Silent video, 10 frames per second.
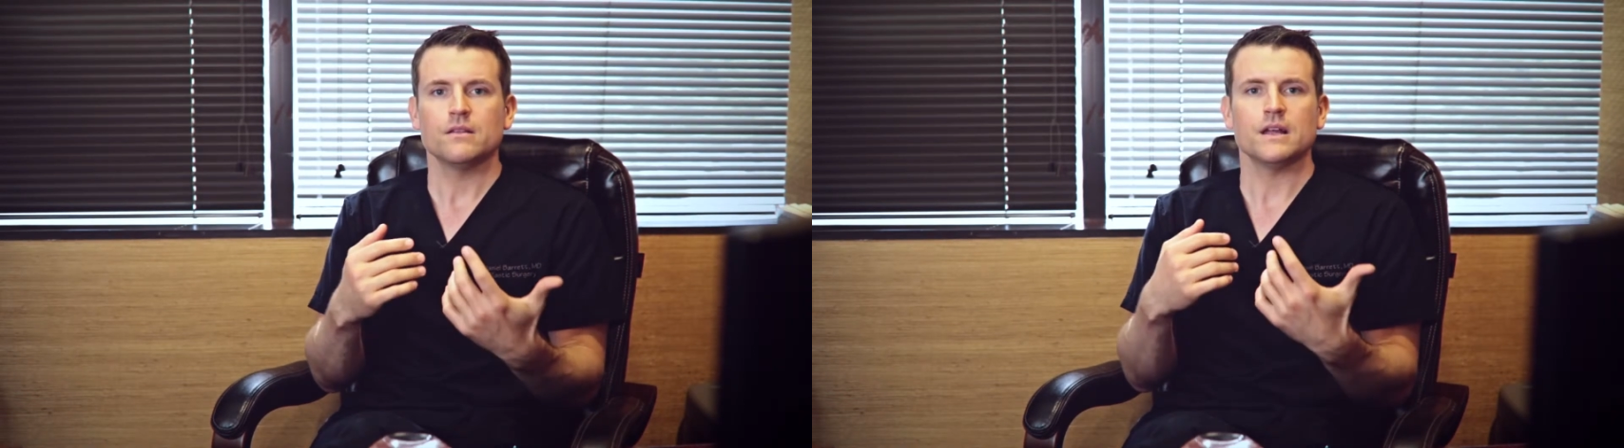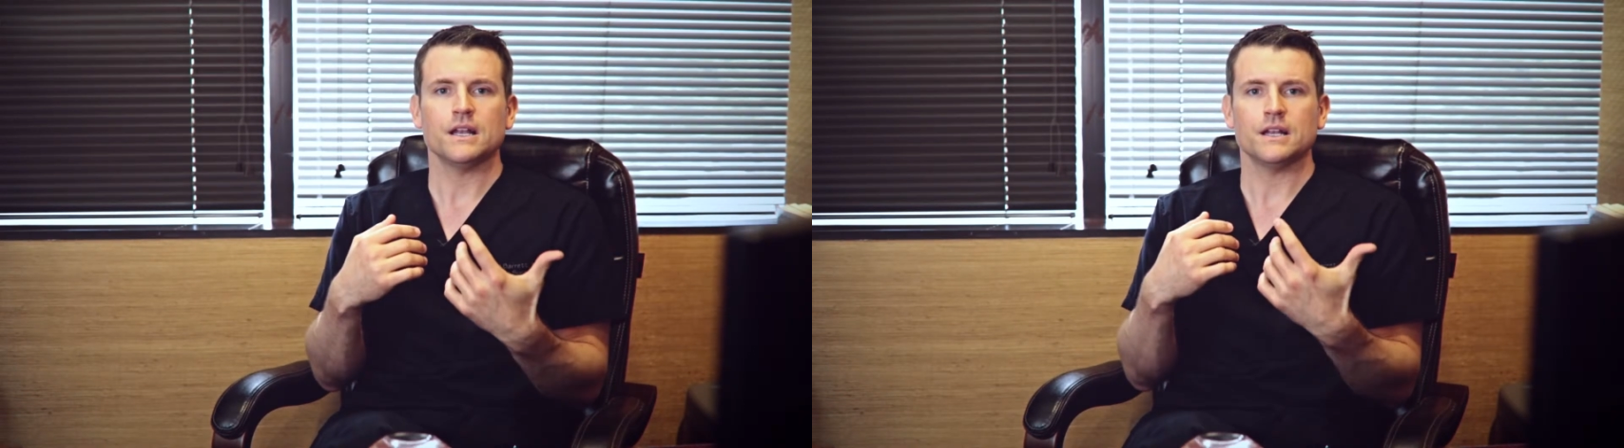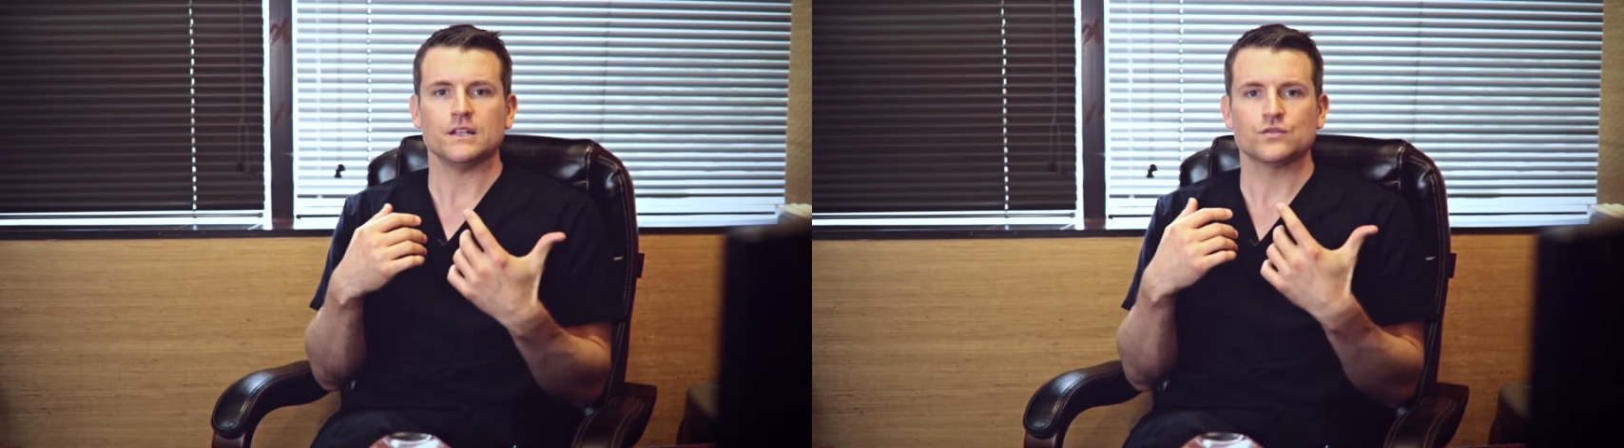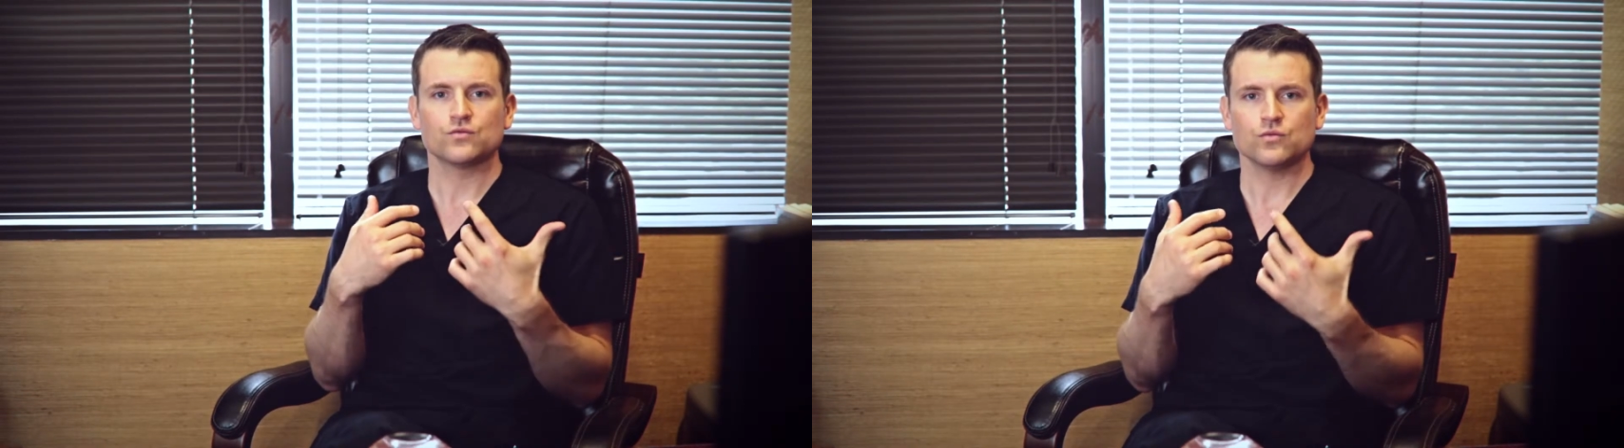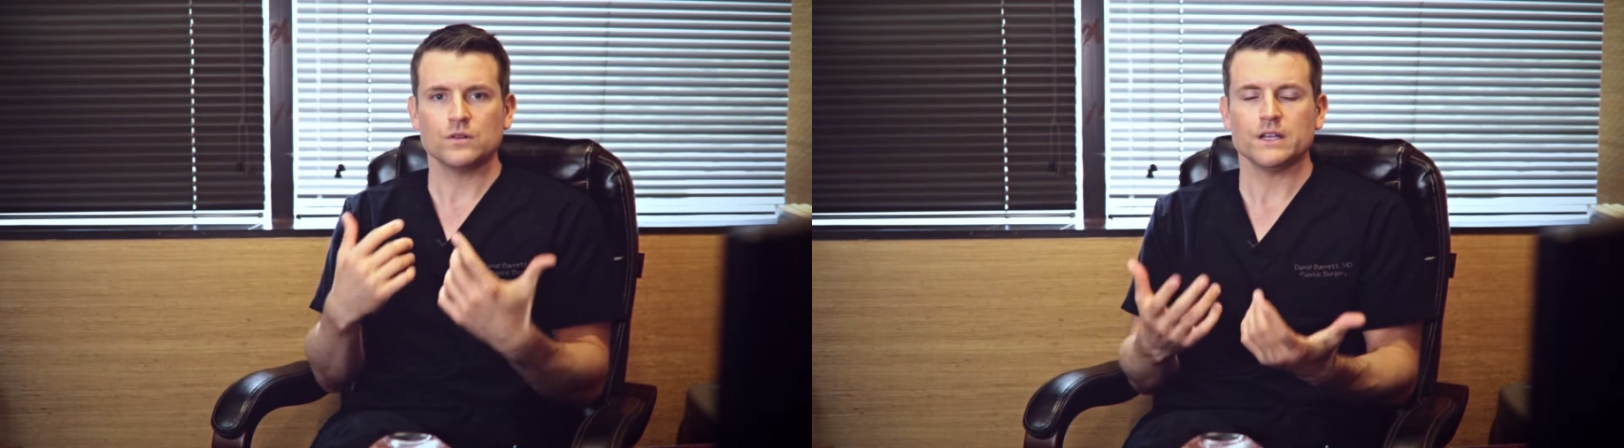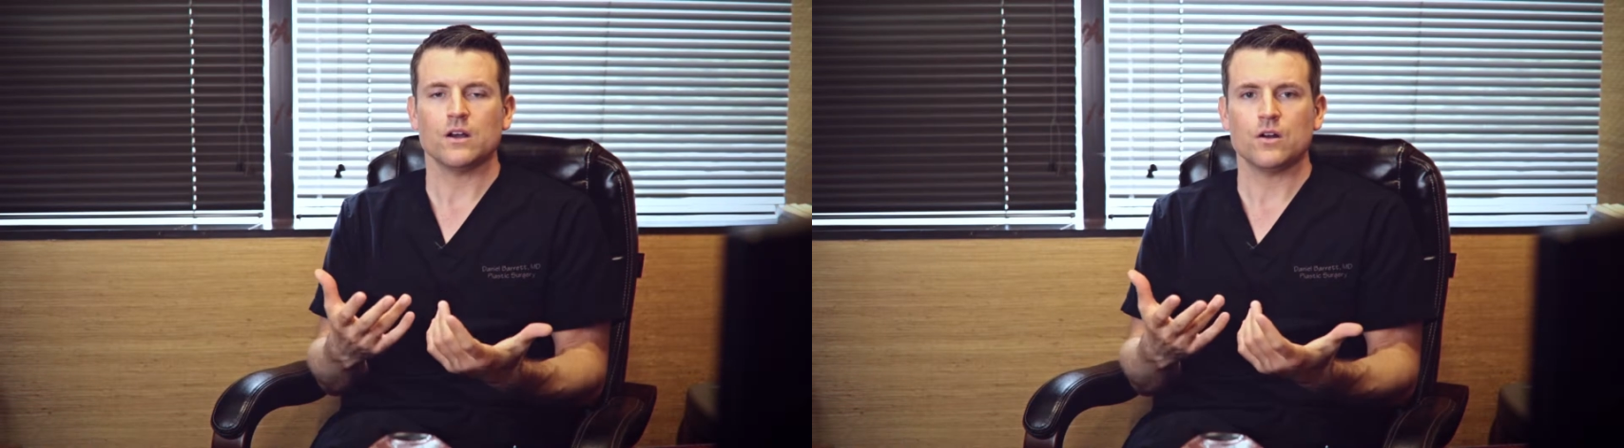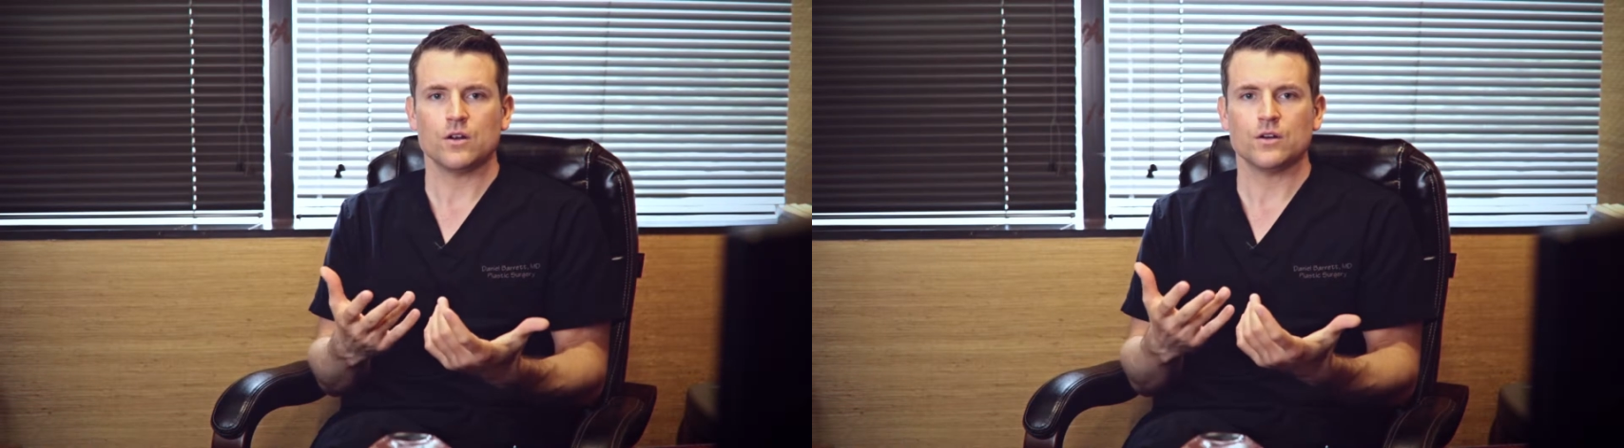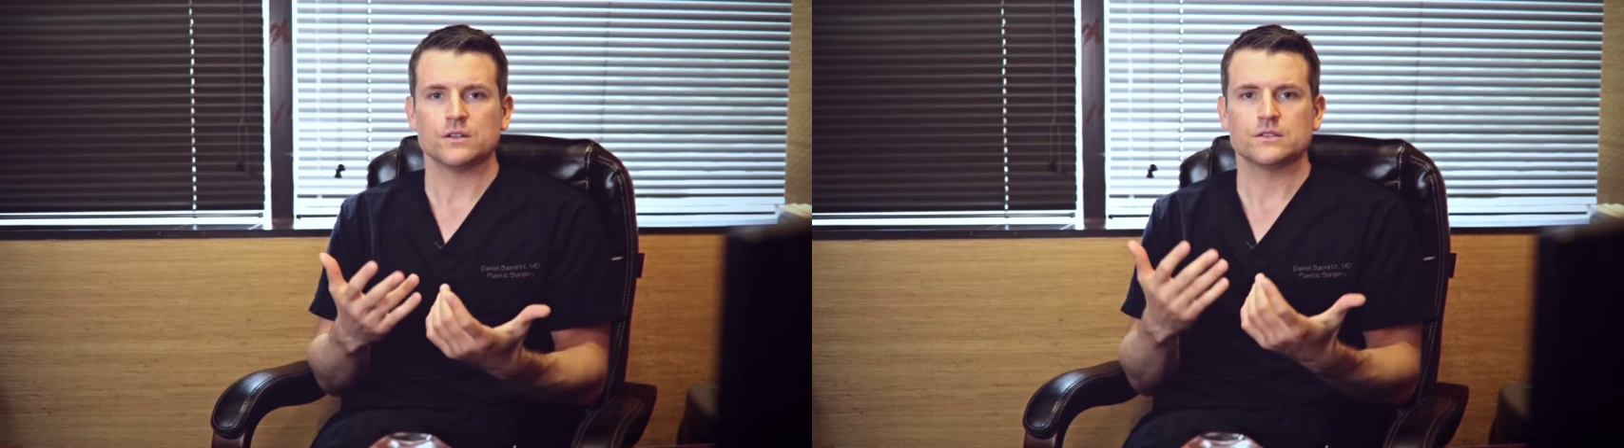then it's really
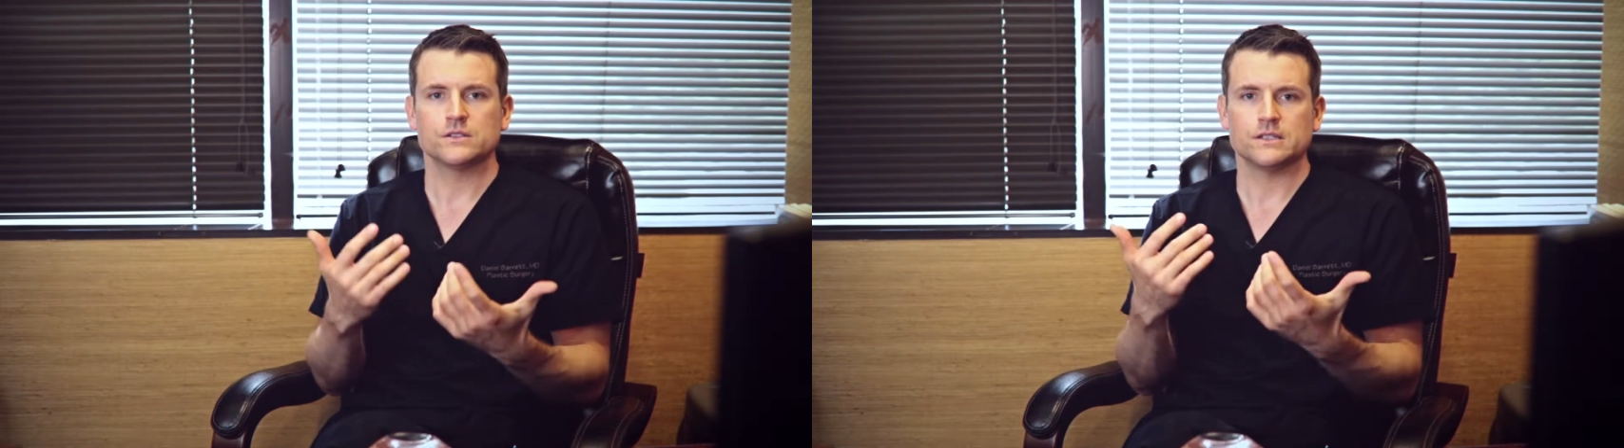hard